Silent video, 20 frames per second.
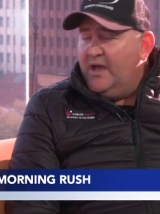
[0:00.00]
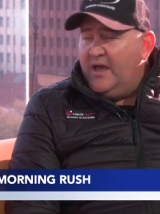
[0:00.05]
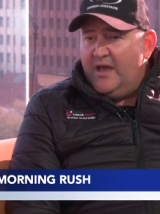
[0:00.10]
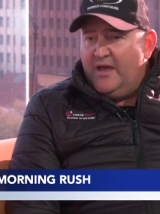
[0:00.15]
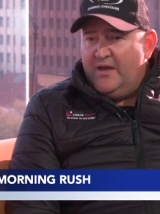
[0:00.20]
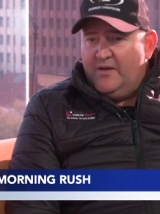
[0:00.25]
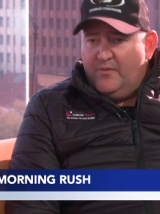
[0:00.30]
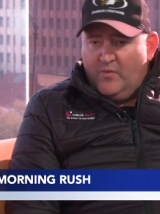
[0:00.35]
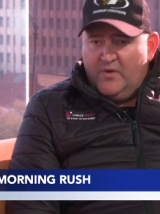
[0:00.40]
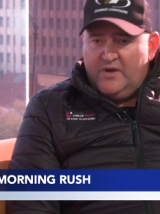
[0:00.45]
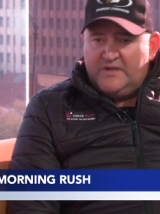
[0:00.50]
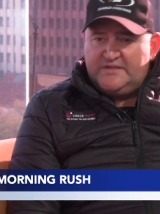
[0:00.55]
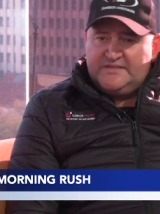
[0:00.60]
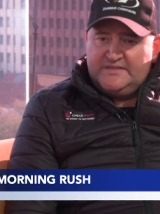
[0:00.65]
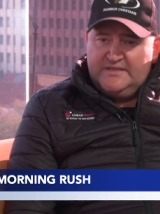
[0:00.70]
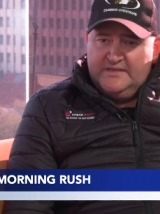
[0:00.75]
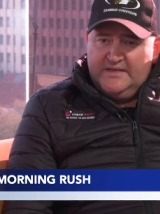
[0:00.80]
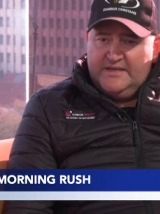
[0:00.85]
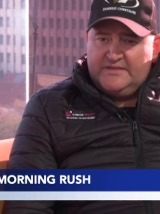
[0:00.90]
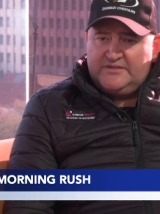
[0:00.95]
uh, was
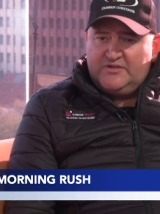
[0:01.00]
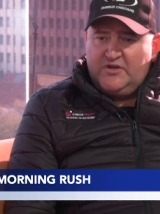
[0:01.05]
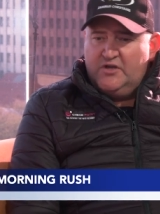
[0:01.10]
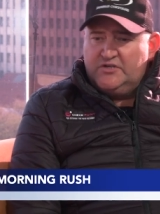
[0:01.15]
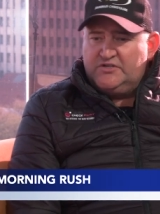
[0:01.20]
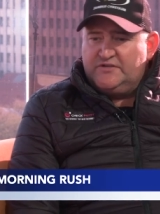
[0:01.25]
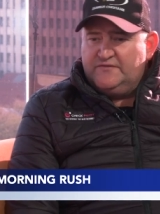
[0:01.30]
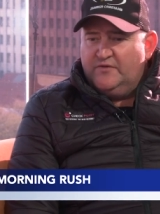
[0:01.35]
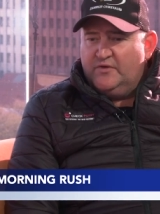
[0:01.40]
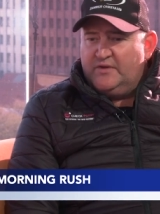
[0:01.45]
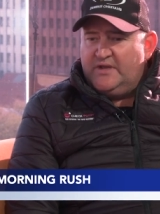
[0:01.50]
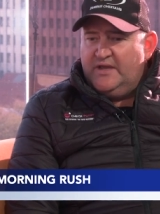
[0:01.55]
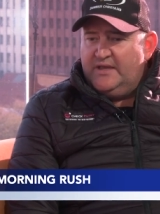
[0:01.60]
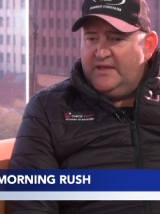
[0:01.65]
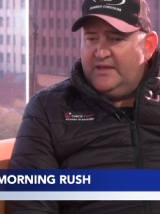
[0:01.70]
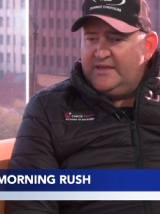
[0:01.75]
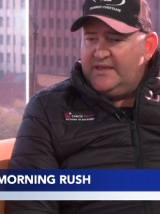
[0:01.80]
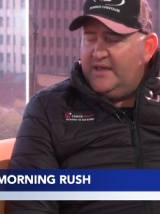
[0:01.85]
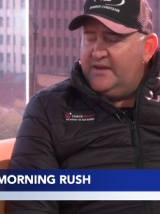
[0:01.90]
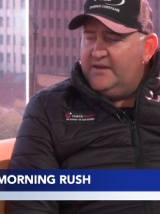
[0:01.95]
the ex-coach for
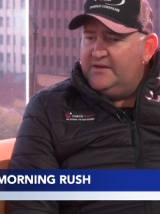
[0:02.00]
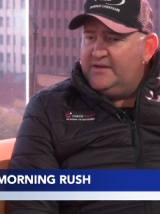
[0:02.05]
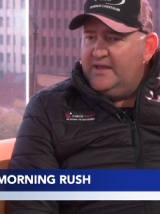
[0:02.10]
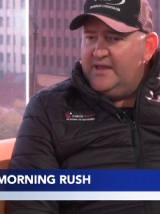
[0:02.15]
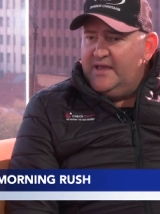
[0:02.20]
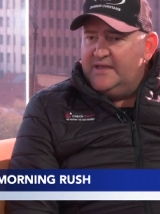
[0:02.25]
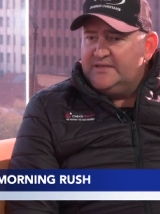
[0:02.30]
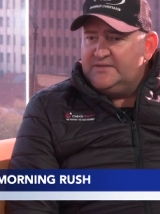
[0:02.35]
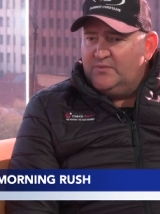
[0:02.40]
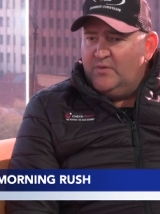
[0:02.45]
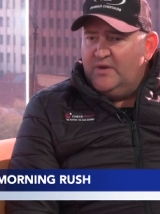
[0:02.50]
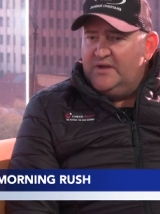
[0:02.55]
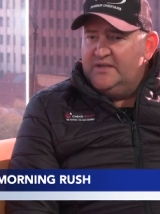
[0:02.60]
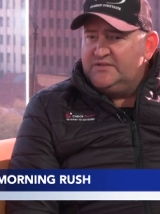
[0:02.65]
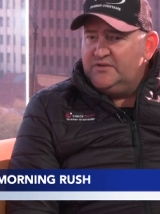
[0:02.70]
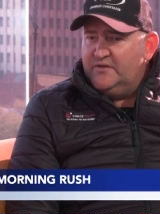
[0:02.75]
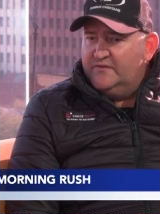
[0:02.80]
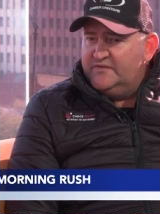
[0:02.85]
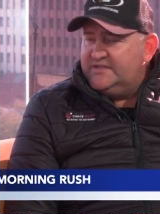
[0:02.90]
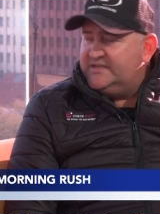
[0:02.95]
uh, Canada, as well
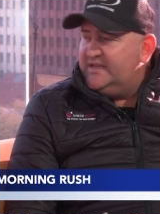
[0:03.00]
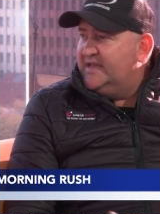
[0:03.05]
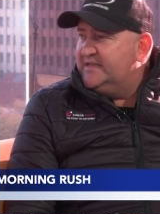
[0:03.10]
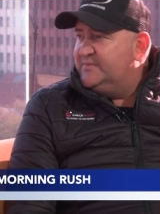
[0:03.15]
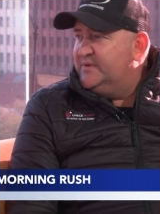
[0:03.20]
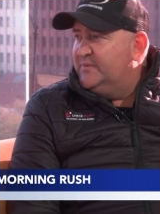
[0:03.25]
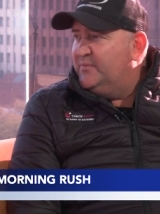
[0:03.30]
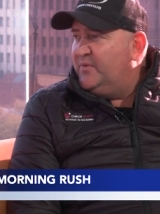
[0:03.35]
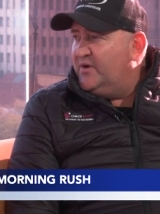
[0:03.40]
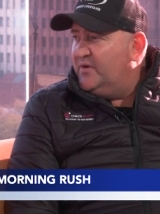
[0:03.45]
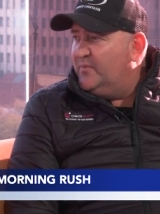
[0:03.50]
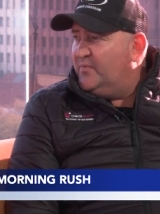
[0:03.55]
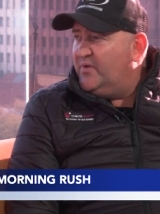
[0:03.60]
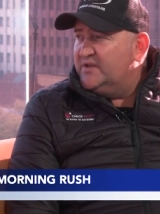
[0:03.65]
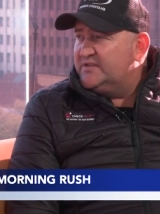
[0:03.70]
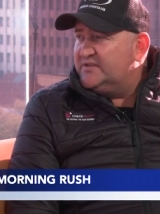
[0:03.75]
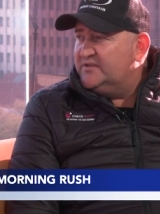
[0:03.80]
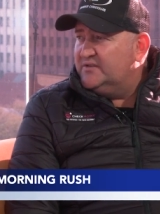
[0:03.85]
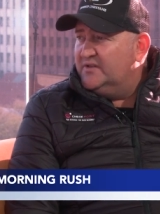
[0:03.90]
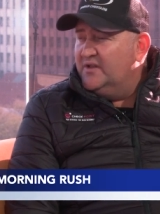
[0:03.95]
as obviously has been part and
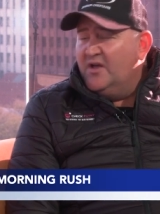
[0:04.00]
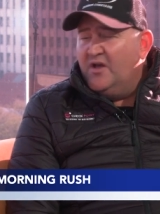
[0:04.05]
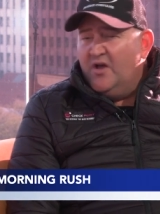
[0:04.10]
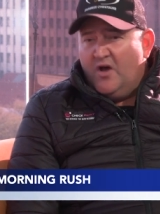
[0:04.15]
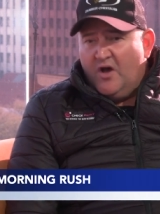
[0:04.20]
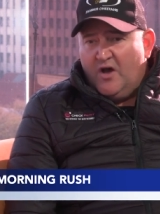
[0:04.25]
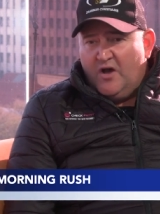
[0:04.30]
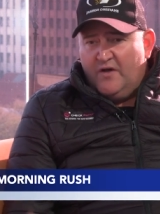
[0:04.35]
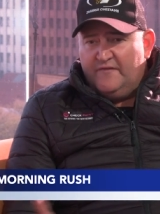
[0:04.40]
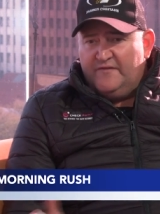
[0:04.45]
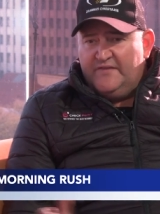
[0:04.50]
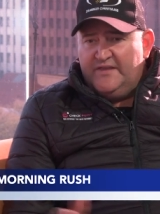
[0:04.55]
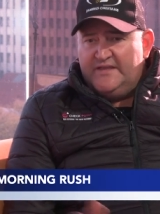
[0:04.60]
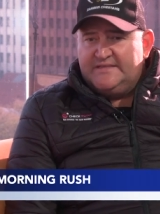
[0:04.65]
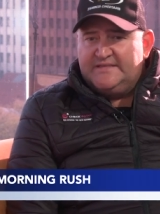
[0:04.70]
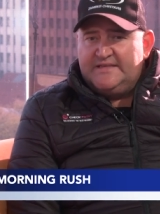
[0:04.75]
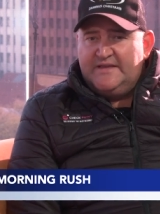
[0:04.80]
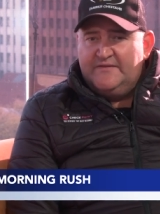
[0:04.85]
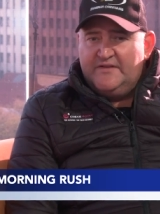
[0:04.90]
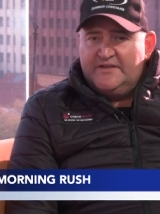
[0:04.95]
parcel of the
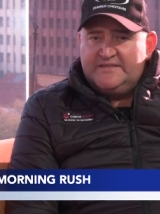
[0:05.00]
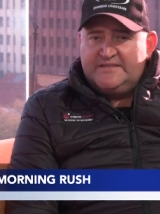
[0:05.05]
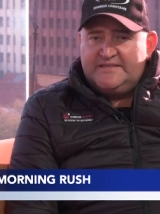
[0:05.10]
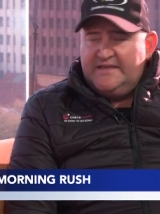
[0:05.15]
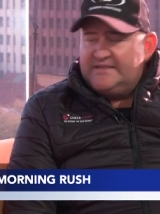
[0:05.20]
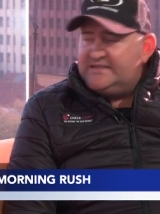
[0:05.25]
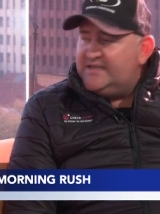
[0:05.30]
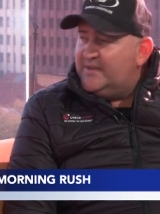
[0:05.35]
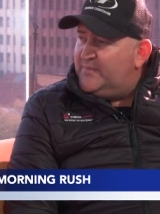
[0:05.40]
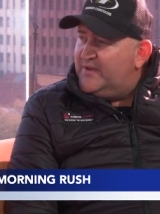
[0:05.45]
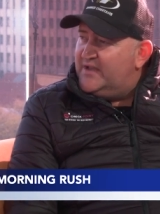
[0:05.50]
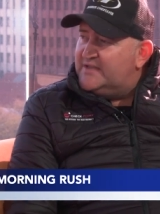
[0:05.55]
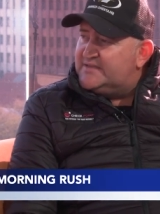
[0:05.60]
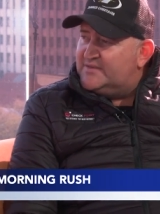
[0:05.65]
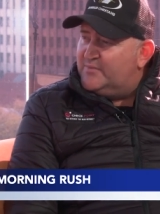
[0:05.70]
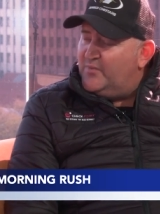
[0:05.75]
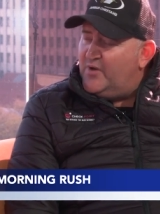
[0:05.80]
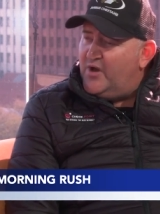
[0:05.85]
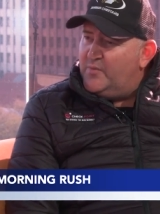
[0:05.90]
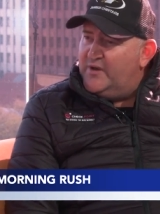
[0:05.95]
seven setup in
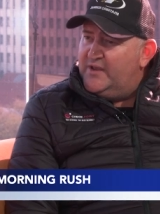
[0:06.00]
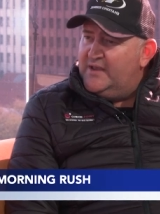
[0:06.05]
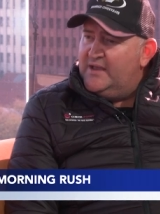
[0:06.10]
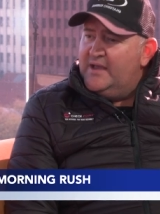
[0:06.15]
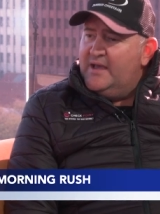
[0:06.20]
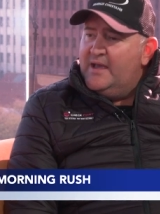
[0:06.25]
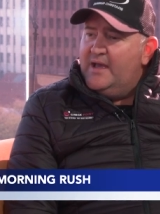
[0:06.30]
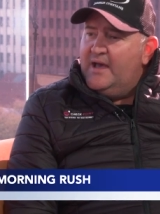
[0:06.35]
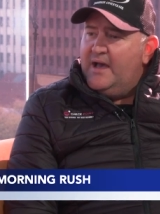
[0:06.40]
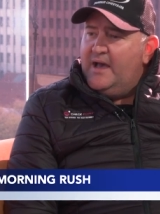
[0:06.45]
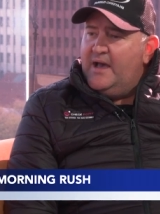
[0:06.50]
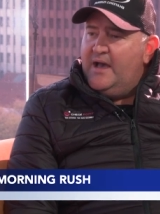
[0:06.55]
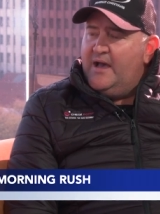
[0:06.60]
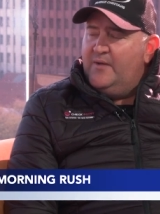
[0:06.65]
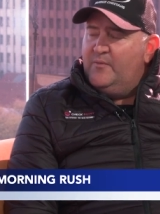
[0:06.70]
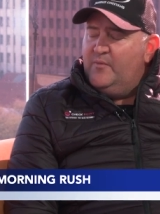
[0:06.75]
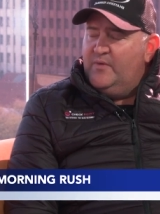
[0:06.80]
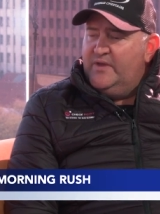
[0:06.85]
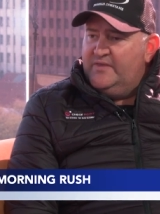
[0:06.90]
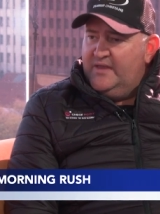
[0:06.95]
Zimbabwe.
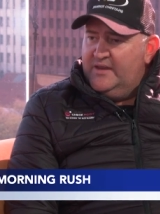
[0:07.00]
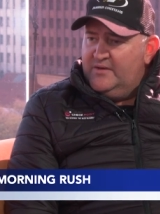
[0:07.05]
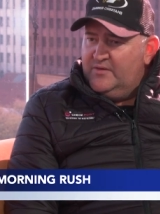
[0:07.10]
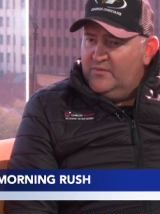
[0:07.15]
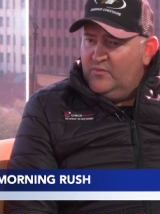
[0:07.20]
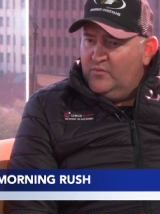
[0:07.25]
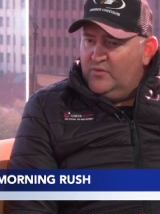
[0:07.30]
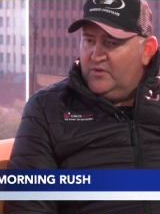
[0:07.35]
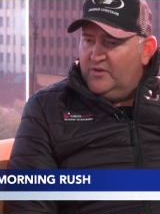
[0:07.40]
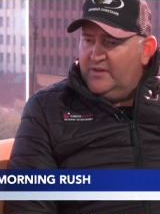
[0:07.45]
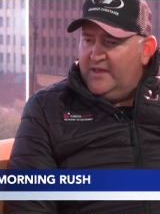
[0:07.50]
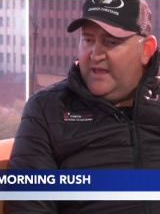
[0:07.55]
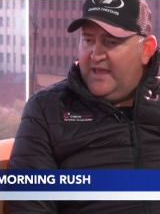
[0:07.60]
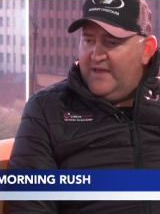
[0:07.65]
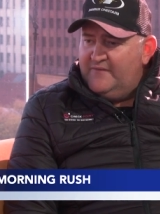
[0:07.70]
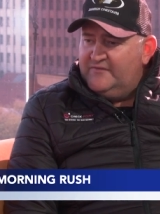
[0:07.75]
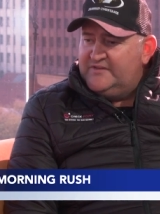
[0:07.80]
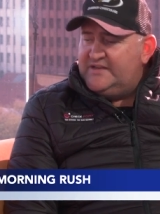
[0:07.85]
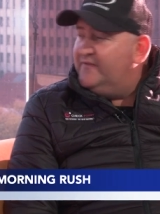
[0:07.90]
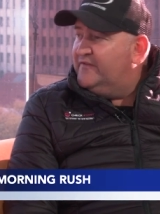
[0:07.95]
Uh, we then will
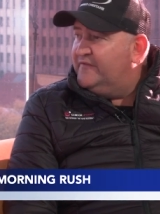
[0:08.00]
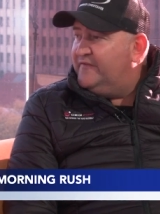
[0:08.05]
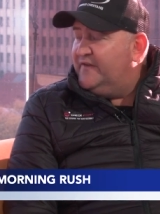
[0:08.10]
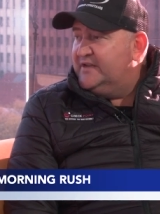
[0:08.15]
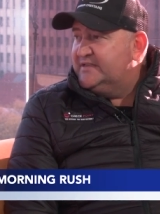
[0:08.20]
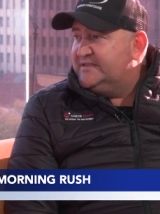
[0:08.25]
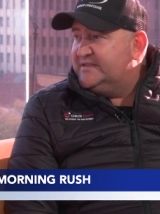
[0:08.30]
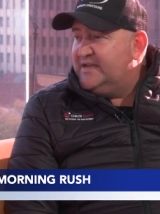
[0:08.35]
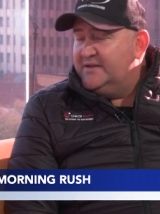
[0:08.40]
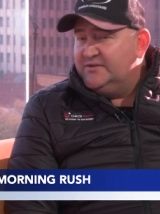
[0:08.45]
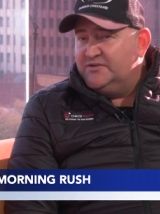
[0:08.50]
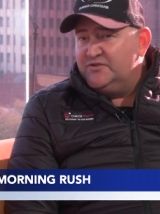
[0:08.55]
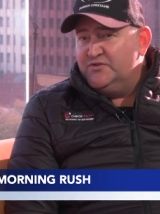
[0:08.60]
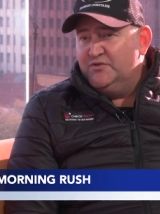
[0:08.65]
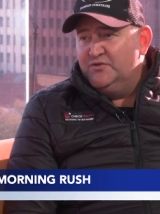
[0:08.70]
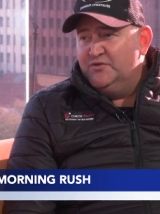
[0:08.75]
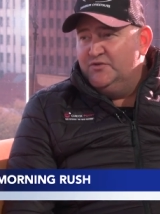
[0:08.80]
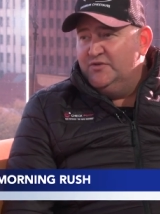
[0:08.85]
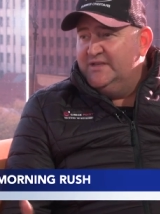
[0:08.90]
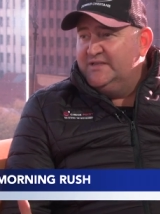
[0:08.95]
have David van der Sant, who
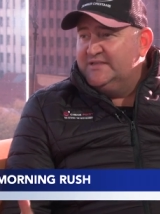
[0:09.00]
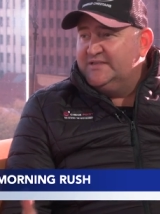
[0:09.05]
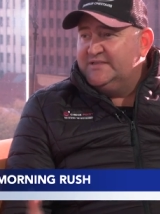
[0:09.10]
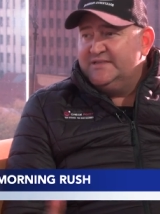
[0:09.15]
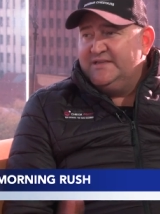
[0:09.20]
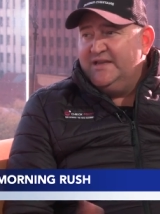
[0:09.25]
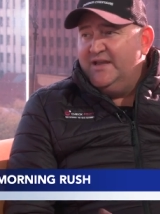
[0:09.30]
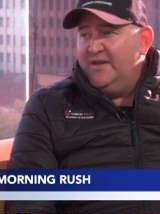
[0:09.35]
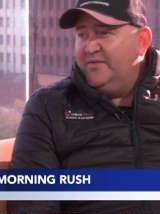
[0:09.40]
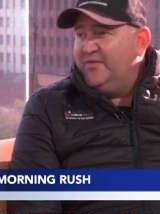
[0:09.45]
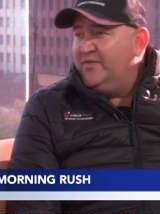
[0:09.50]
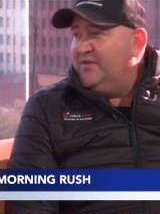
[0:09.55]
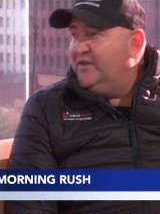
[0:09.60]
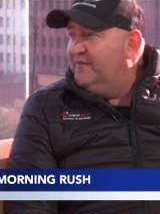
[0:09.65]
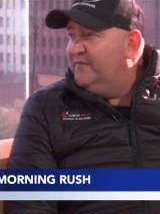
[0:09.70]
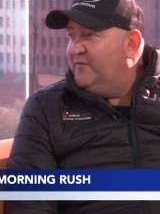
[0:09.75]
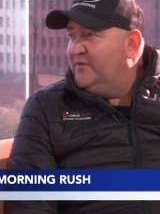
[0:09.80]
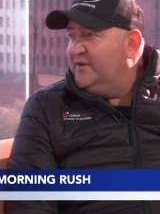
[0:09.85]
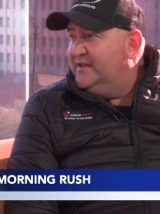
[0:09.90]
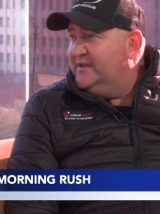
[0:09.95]
is uh,
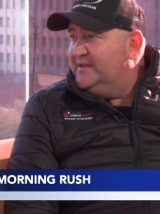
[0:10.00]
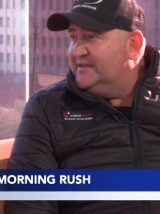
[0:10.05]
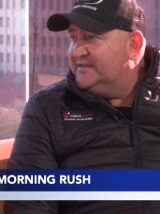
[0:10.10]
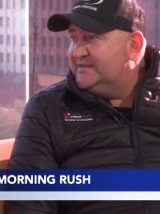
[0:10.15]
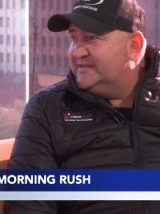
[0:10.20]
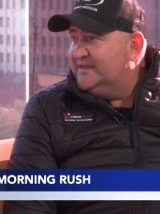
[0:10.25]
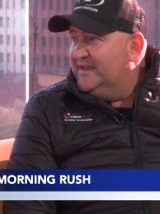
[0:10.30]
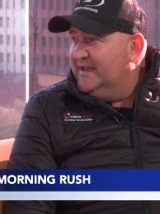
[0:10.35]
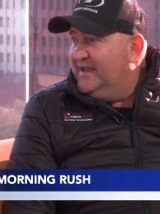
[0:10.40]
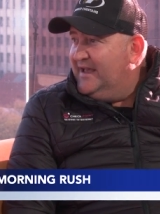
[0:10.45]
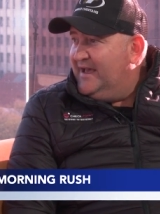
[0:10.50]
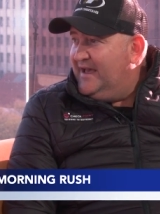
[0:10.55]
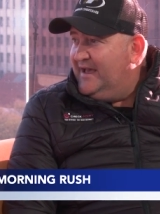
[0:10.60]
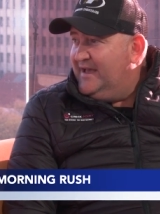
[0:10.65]
30, 40 years uh,